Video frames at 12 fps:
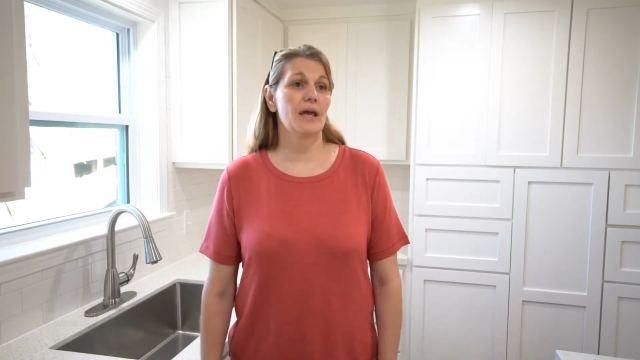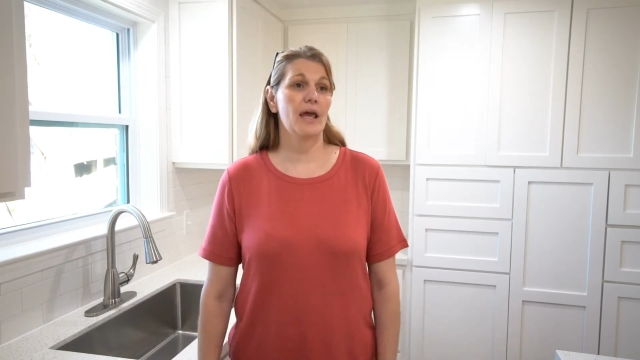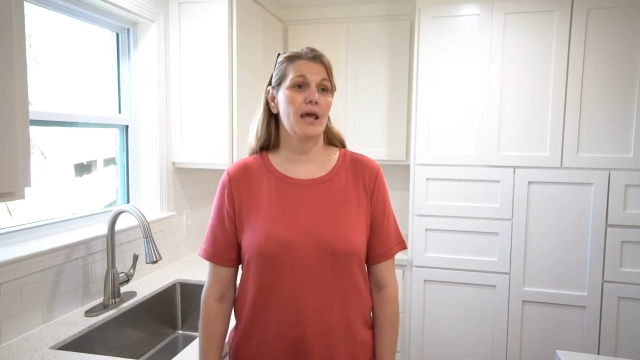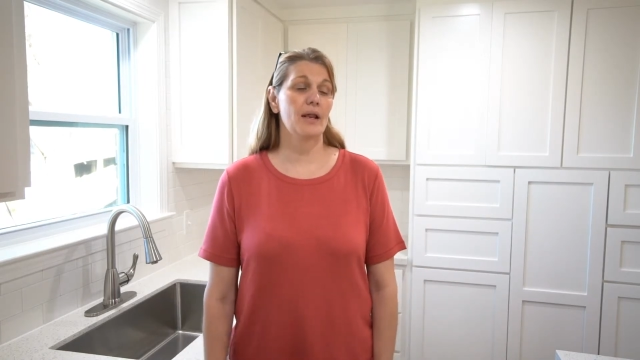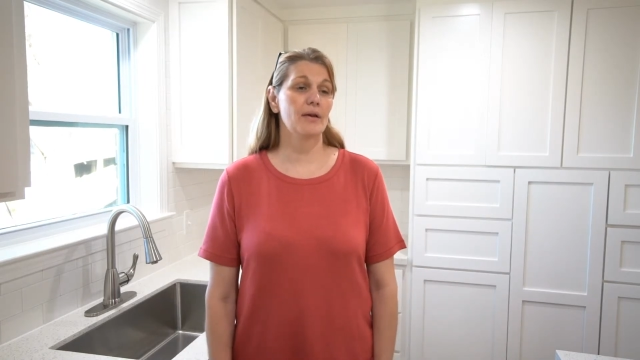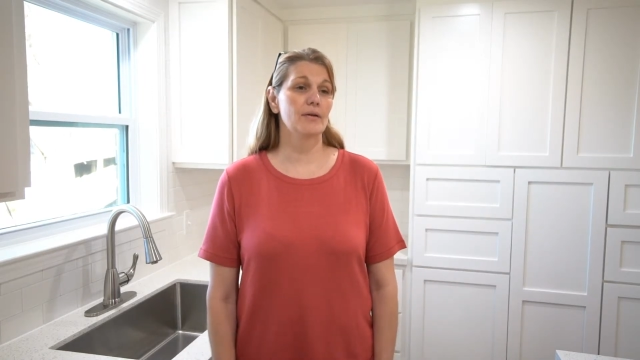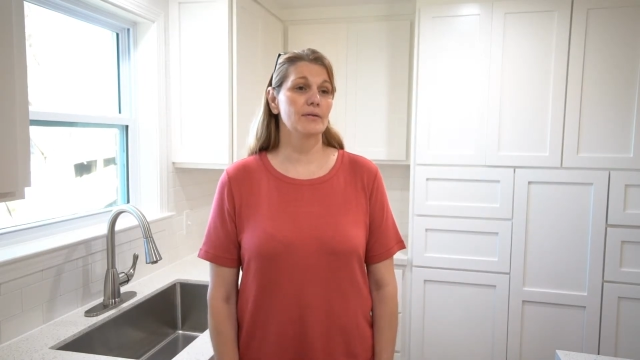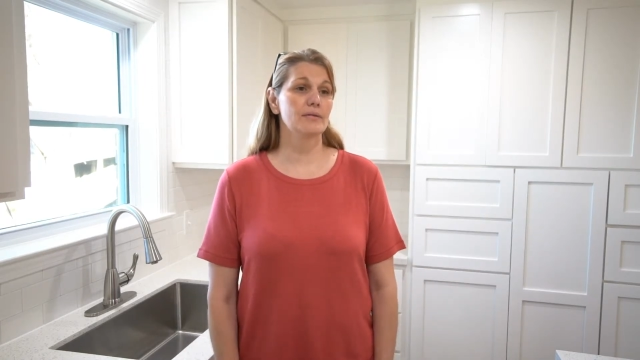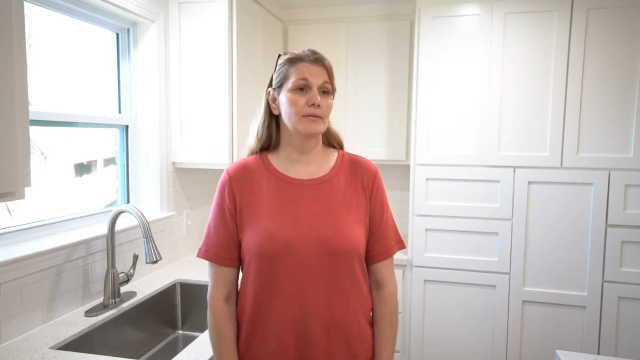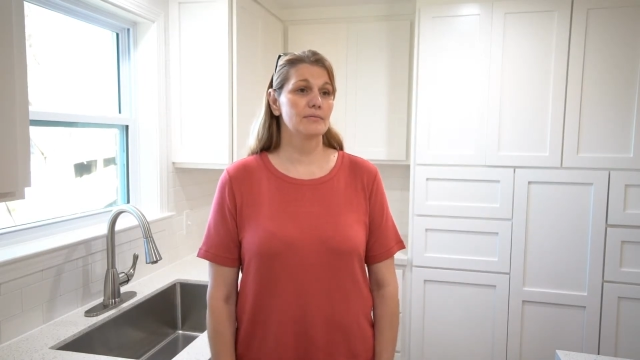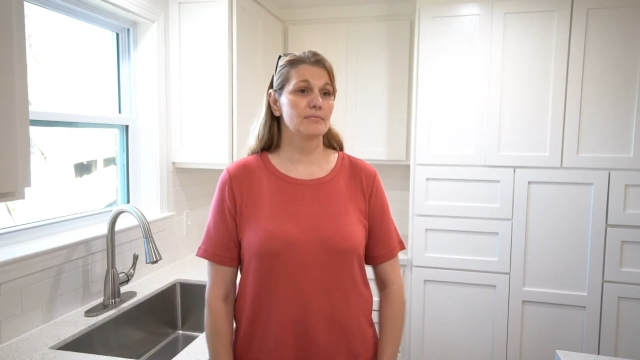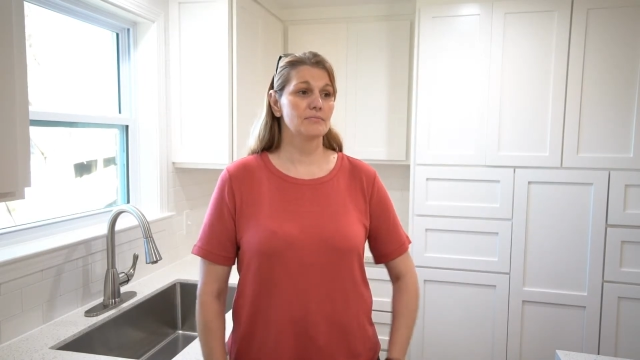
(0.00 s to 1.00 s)
and
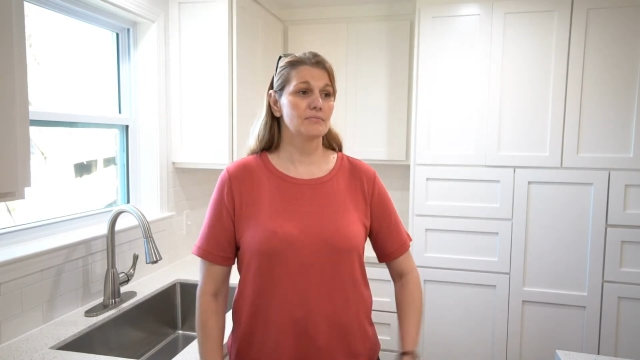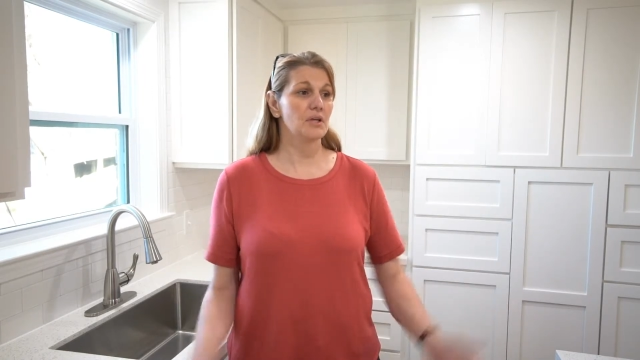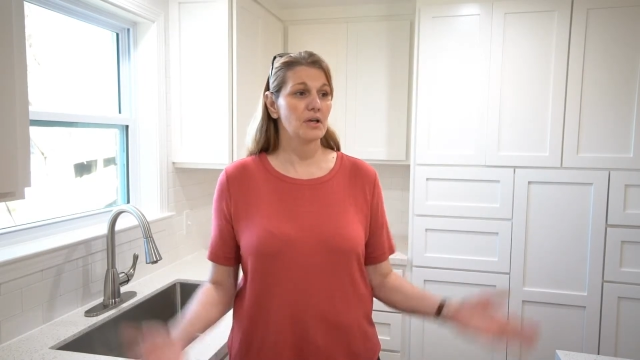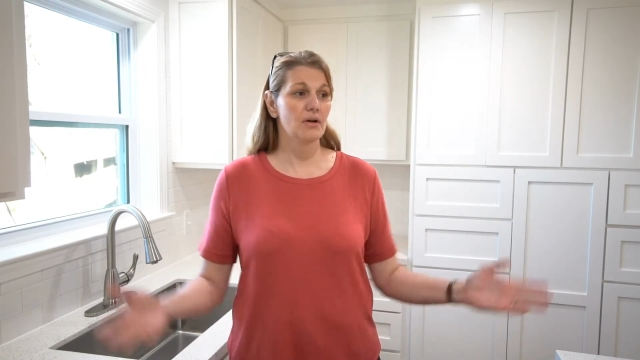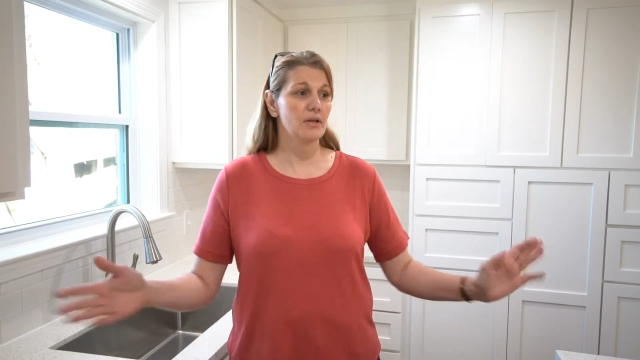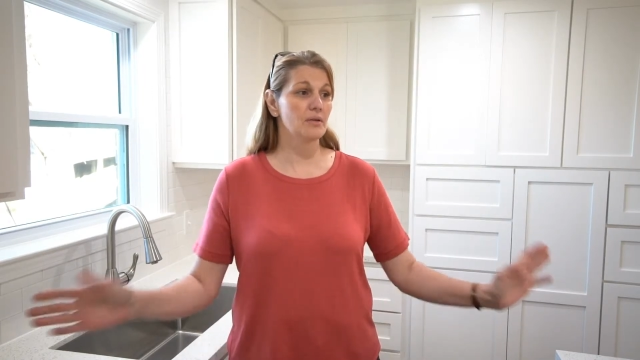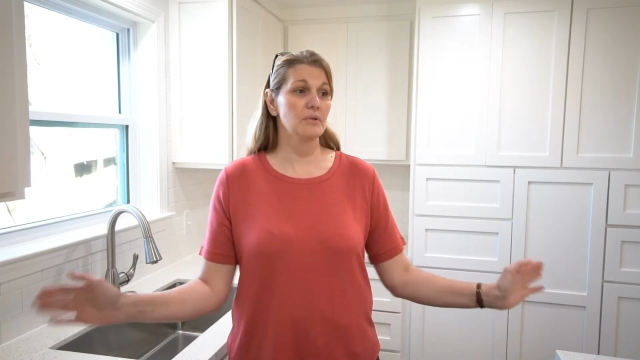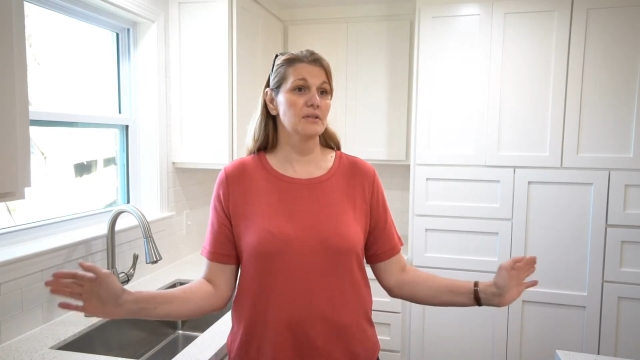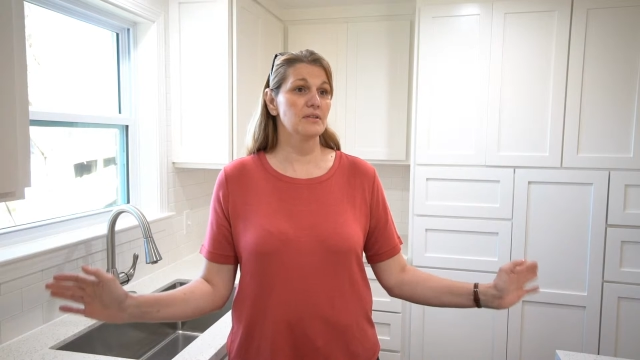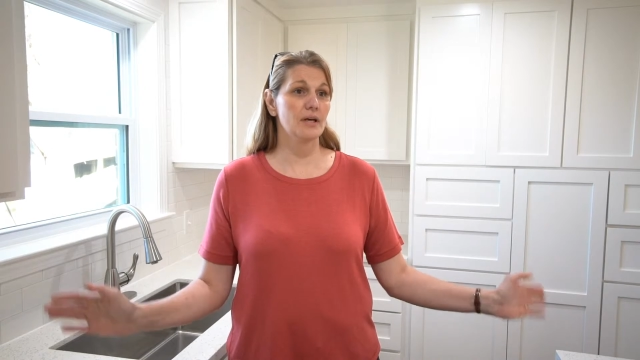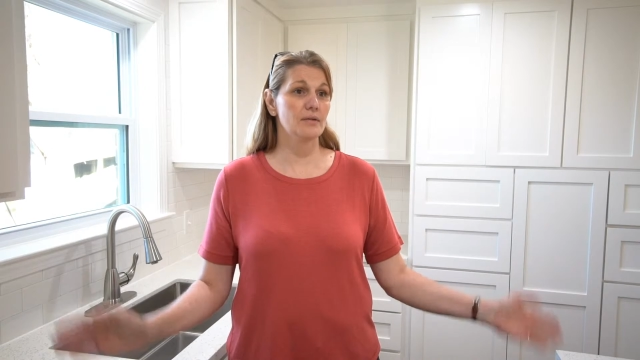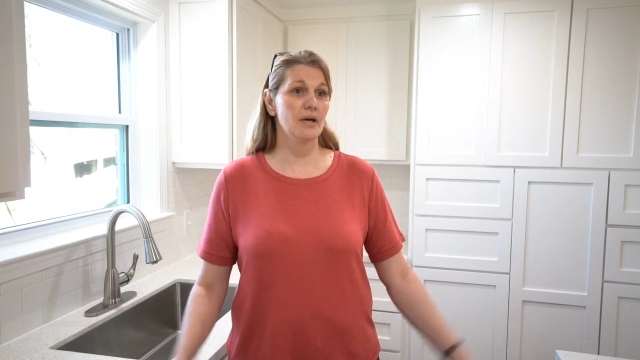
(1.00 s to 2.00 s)
it'll be
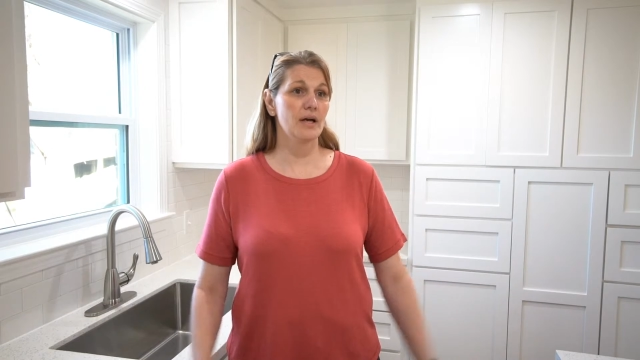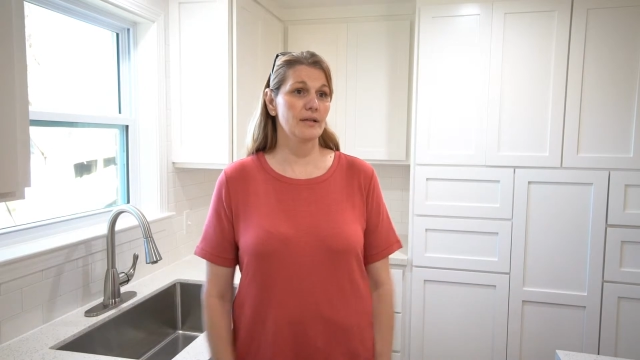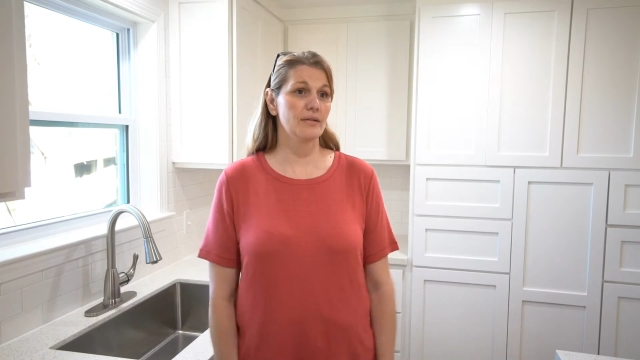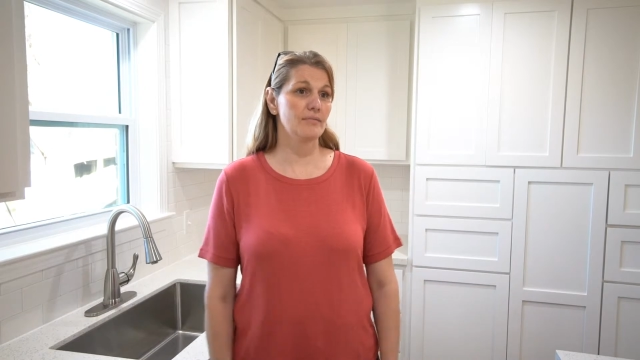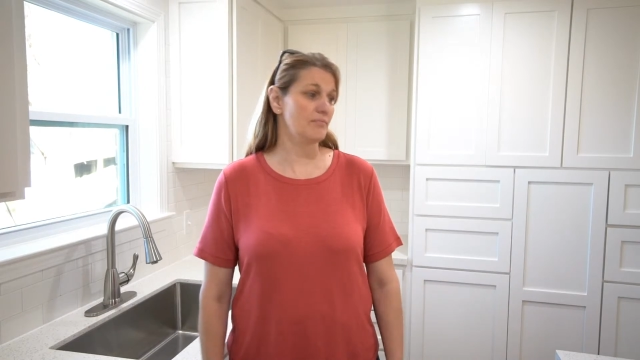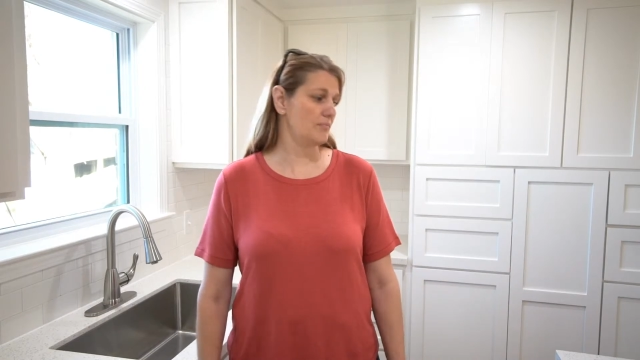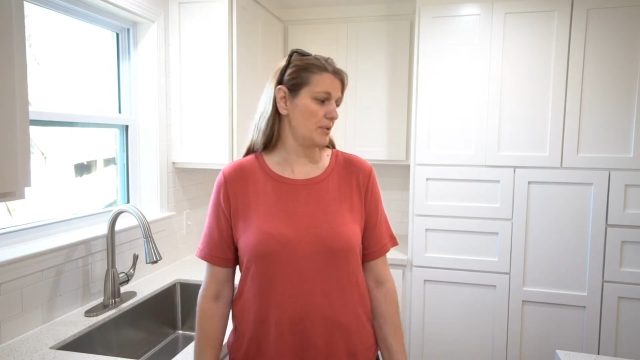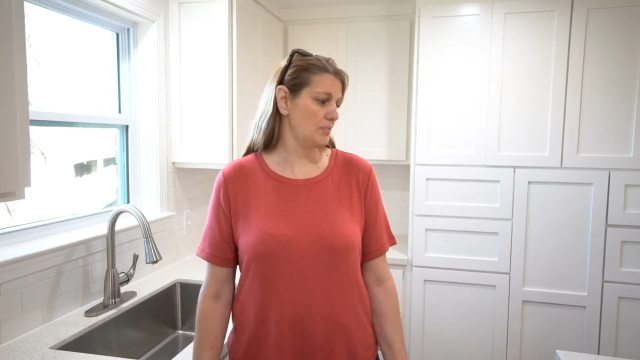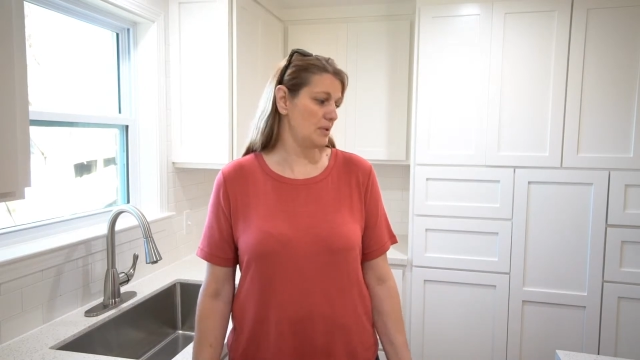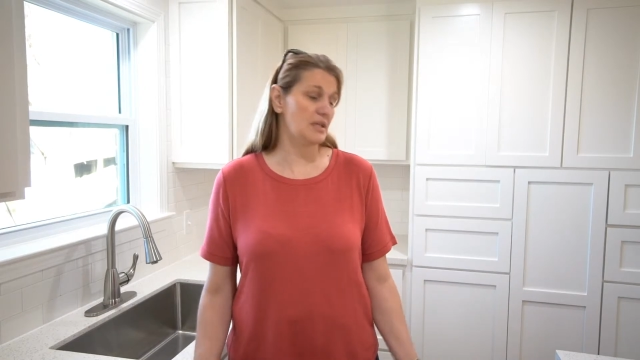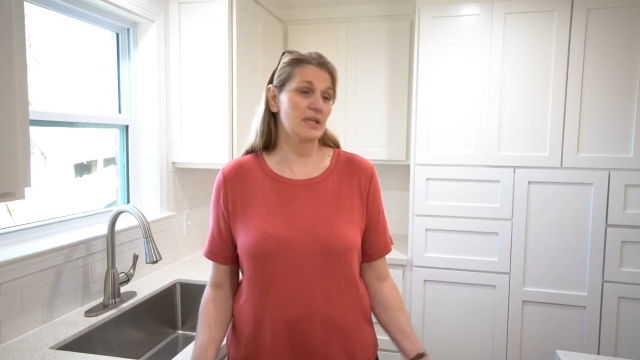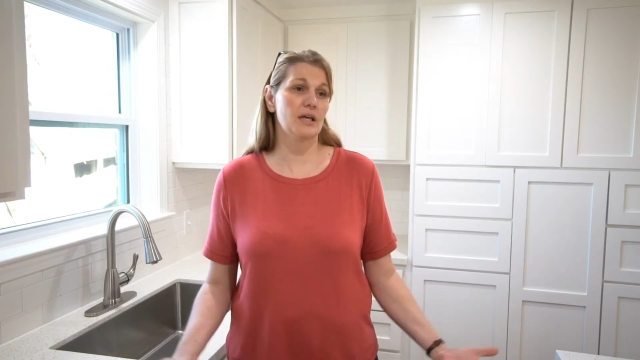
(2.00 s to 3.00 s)
done by the
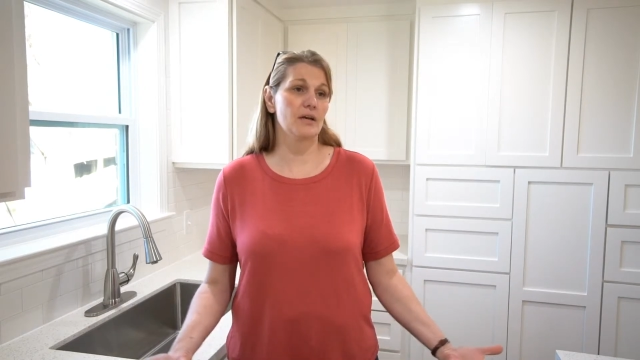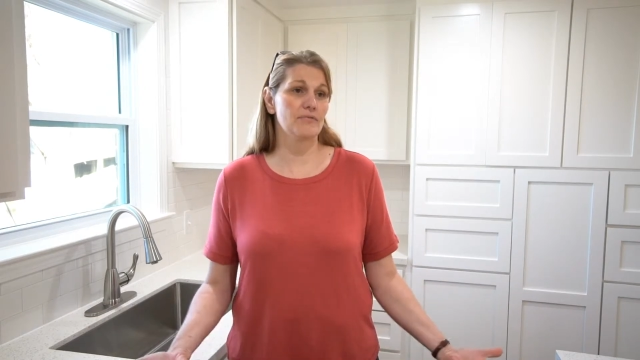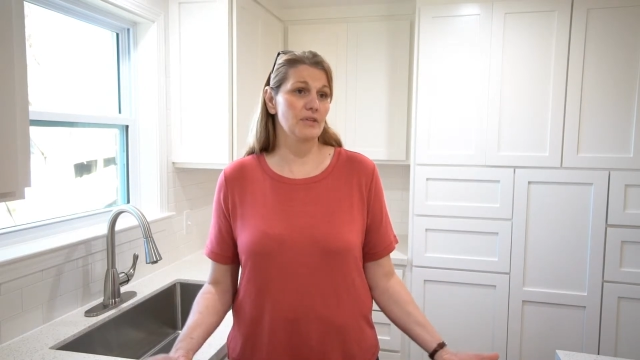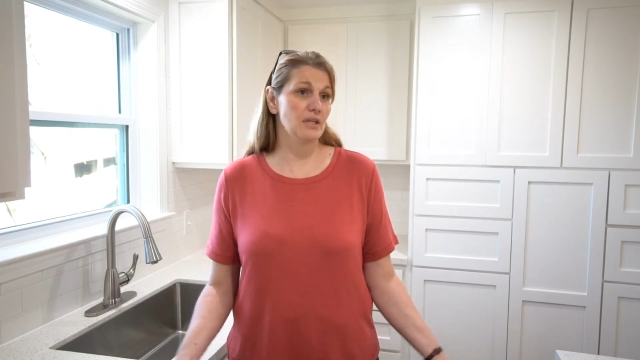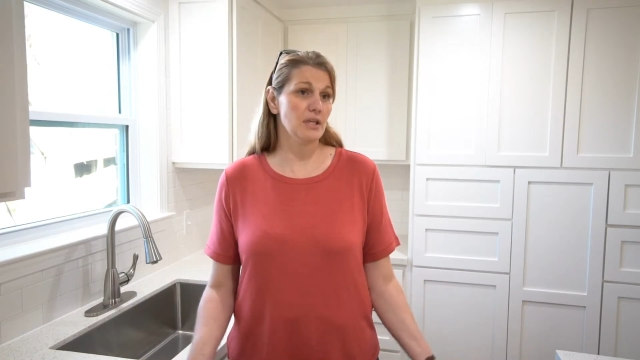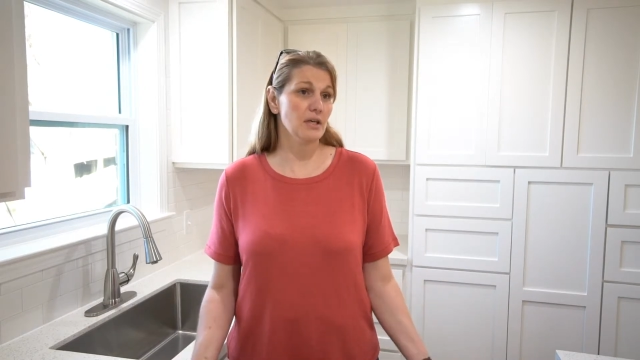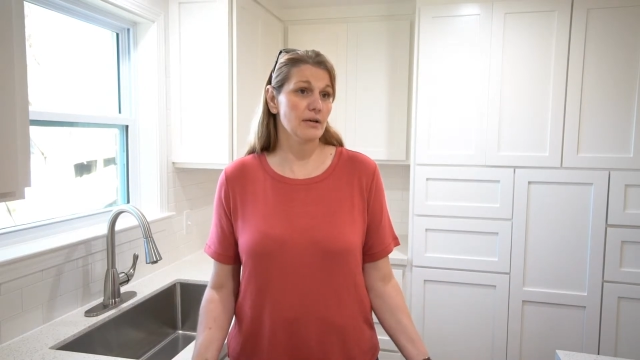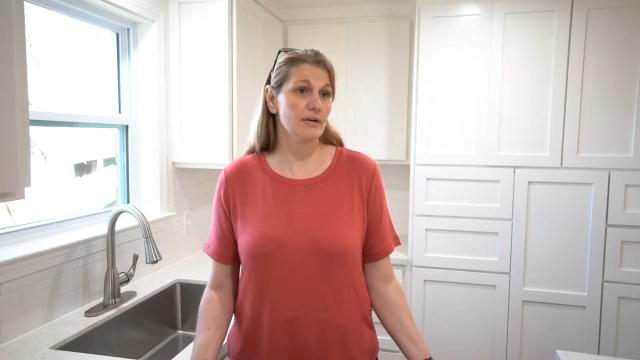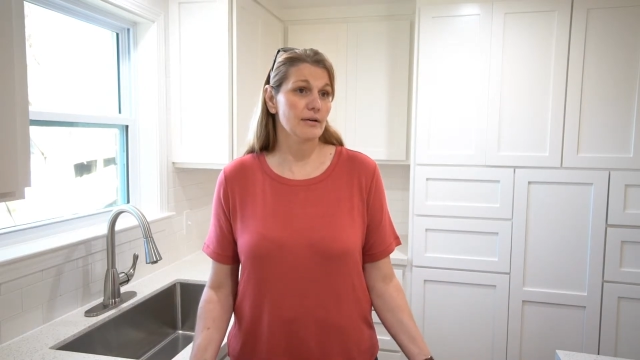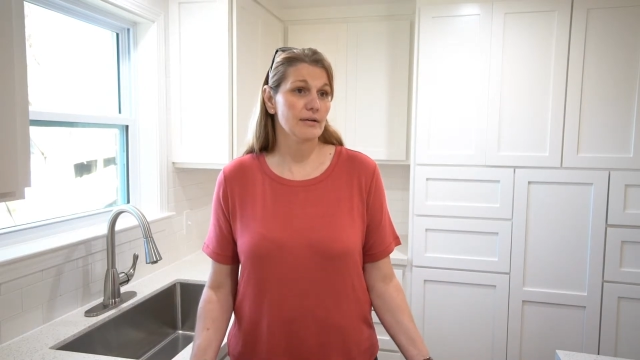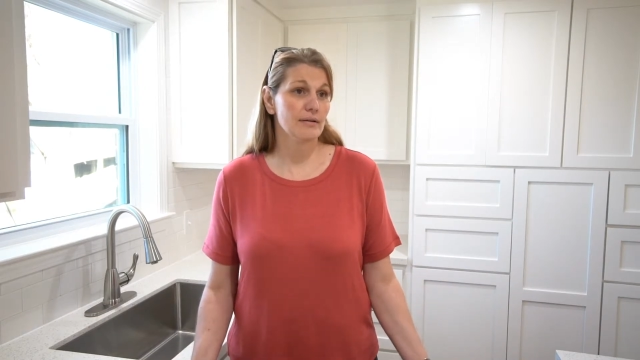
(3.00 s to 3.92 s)
beginning of the year.